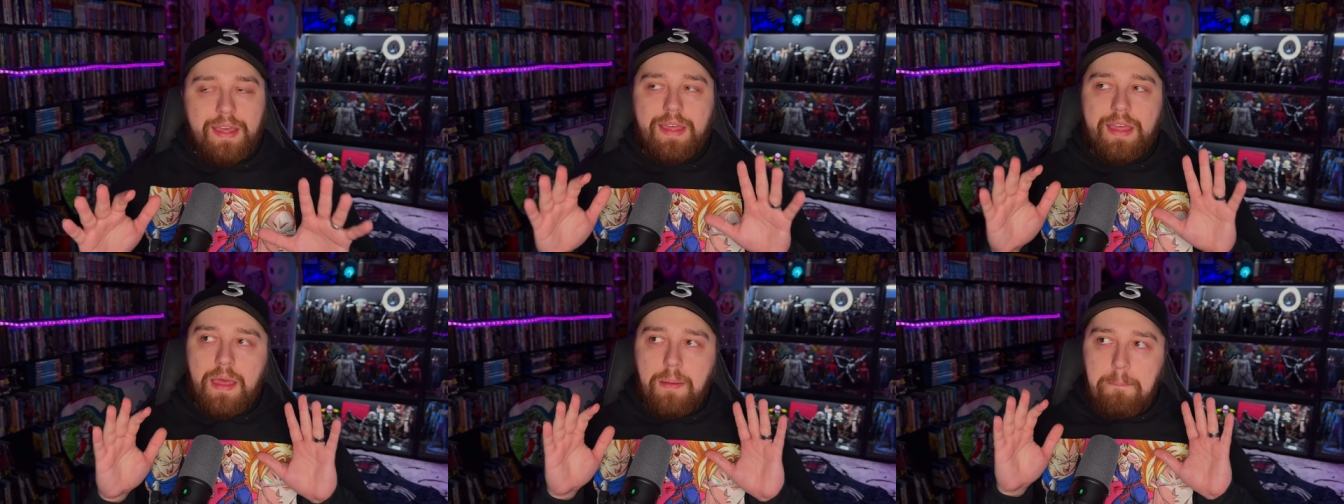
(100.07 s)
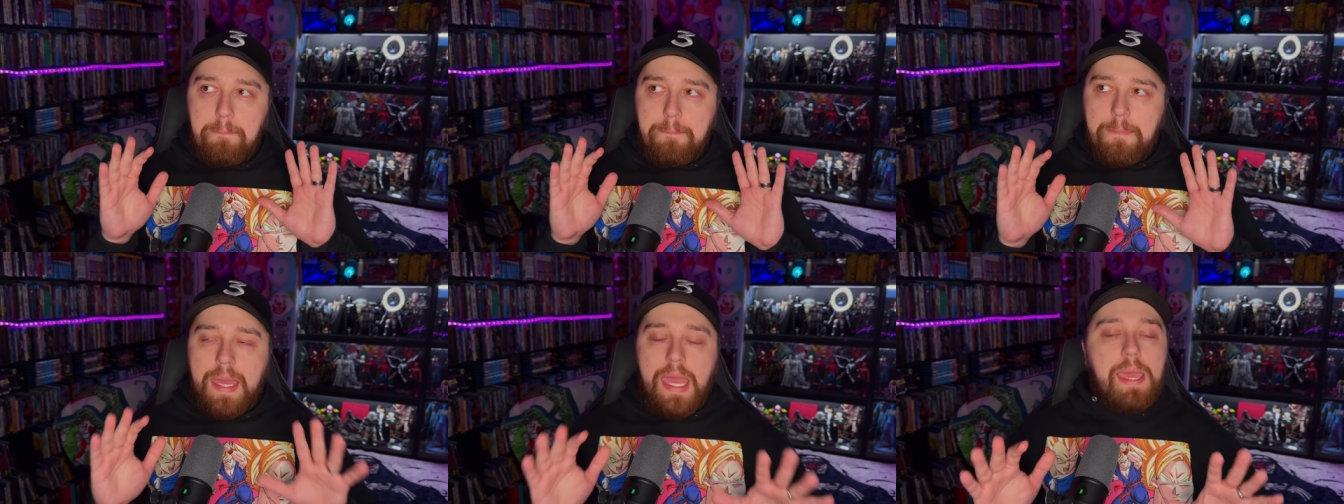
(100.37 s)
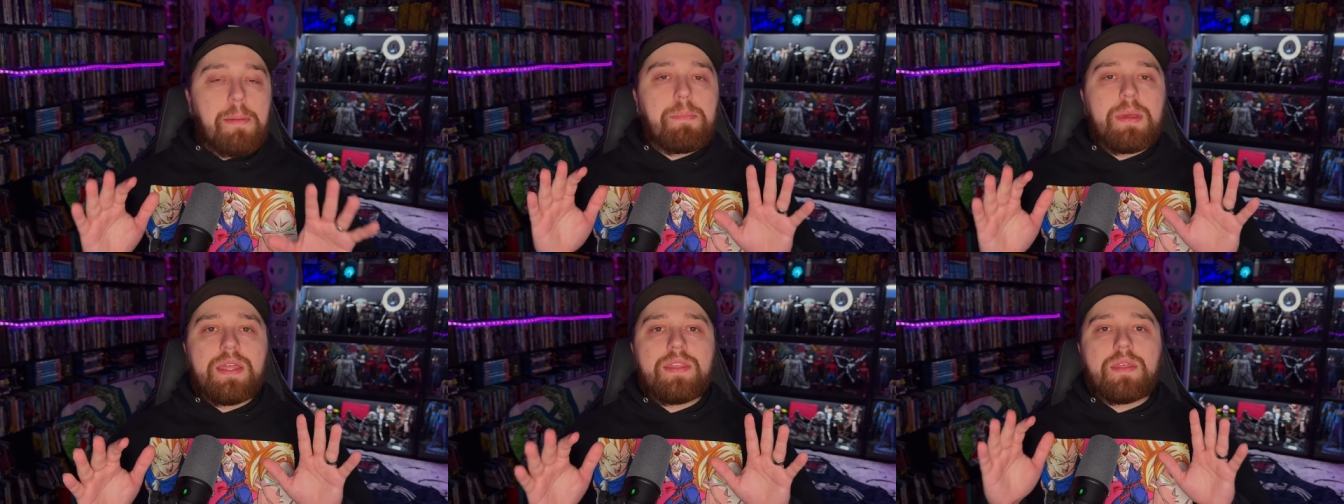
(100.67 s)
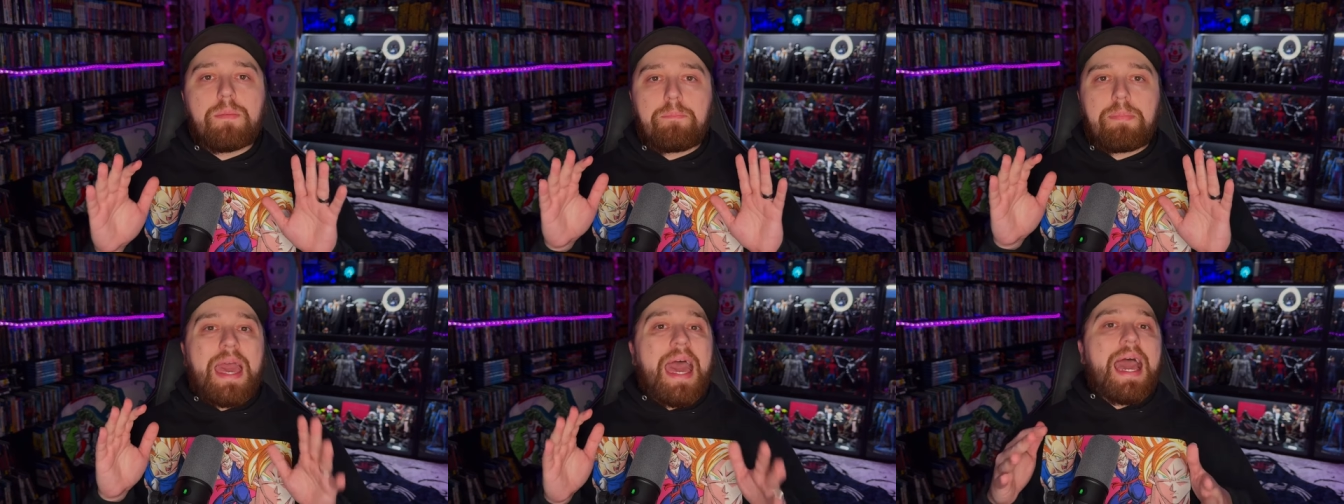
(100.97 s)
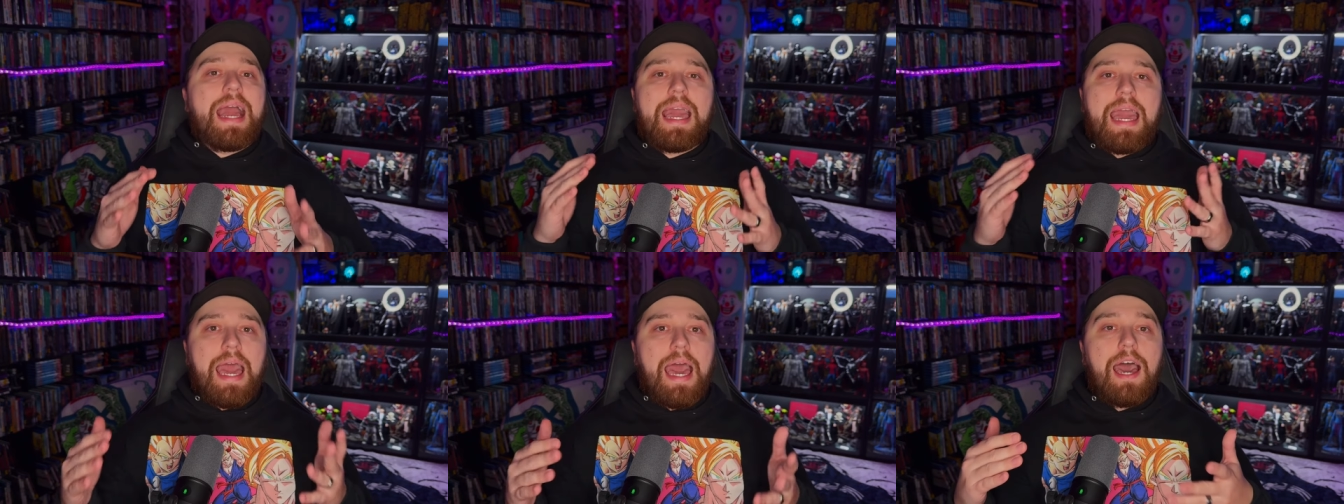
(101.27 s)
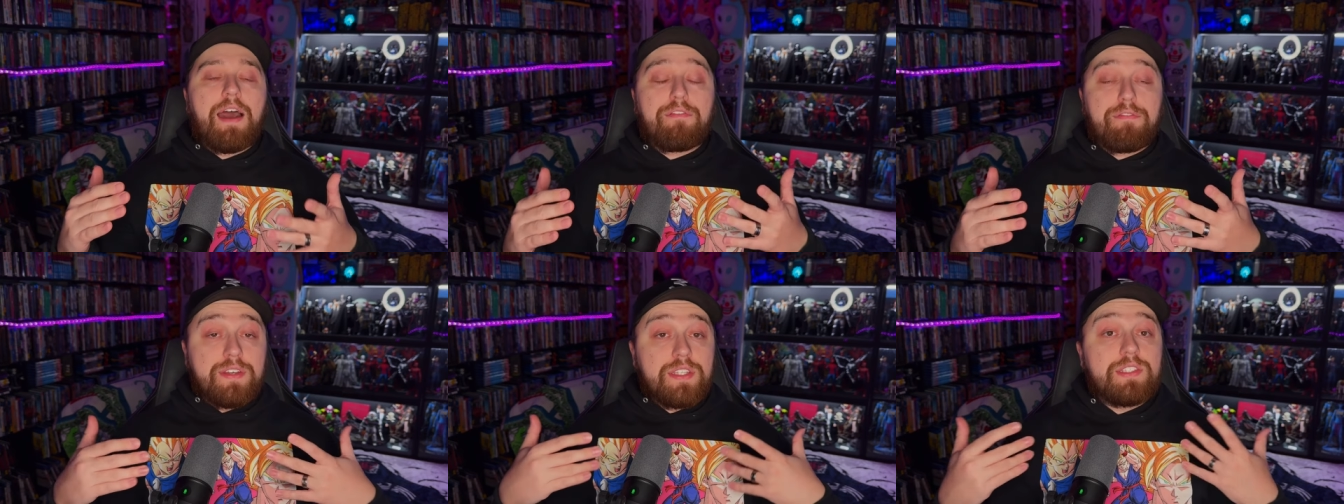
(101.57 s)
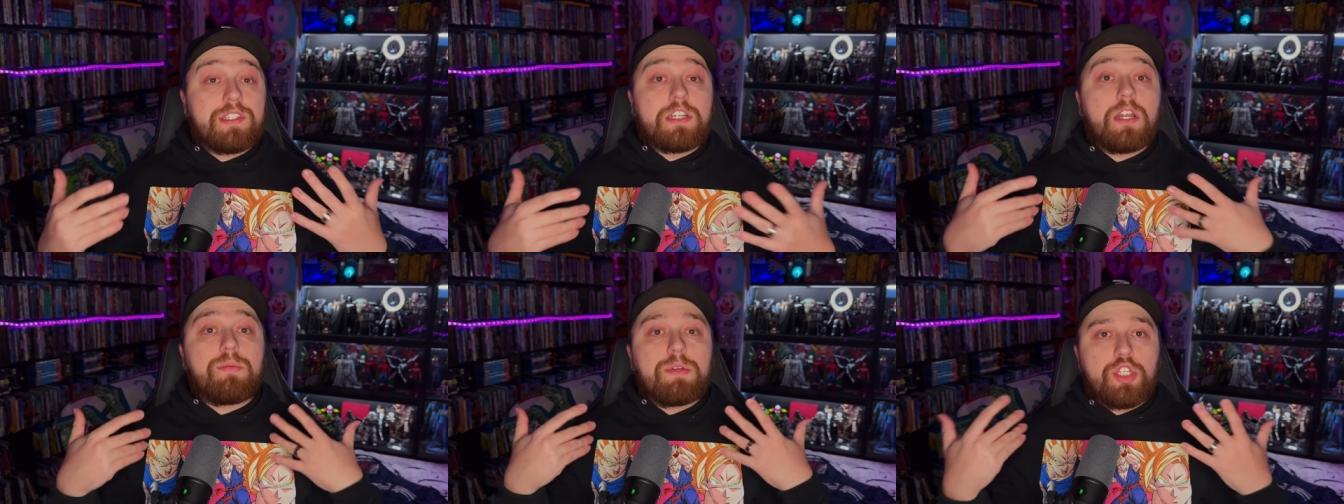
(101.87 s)
maybe the back half is
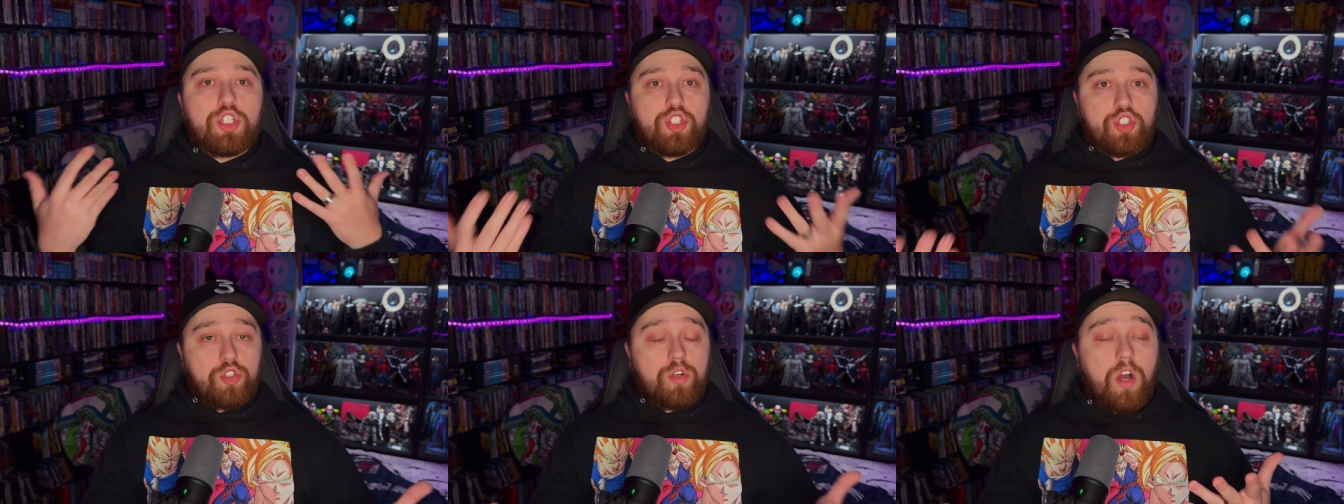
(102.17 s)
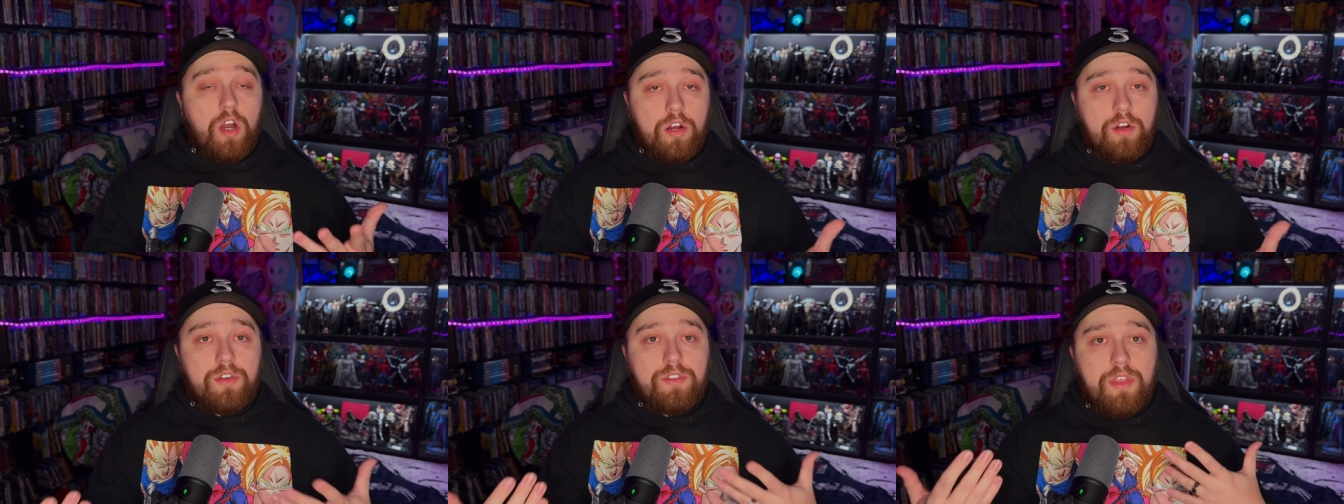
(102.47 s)
going to be stronger